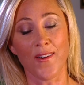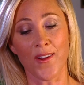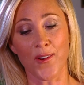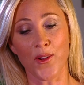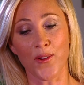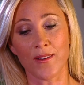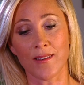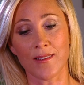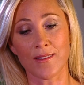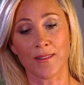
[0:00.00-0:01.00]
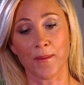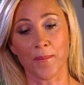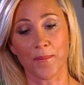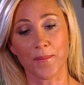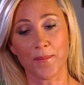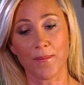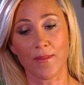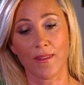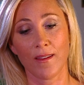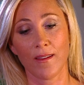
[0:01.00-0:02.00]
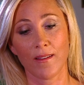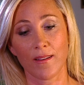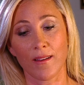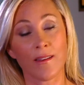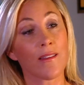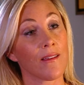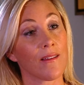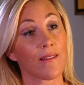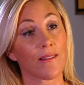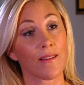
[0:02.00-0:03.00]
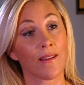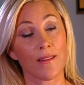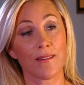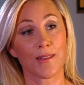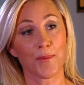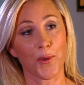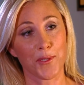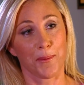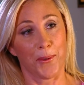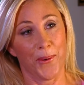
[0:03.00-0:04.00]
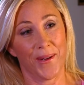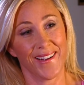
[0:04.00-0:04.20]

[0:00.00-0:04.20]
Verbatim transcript: I know, it is... They're not that big. Anything's possible.